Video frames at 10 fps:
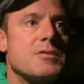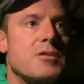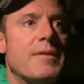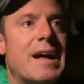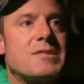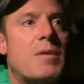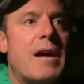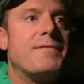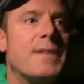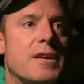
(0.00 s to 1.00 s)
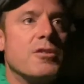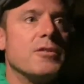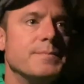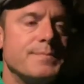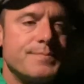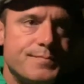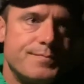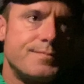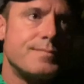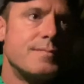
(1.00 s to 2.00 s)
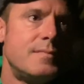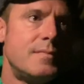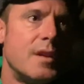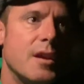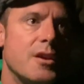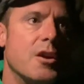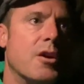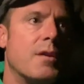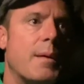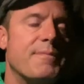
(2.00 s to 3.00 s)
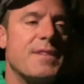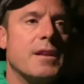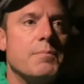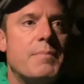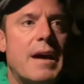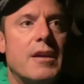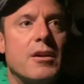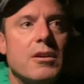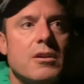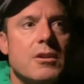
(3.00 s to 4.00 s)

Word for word: So that's why I figured, you know, I'm feeling better,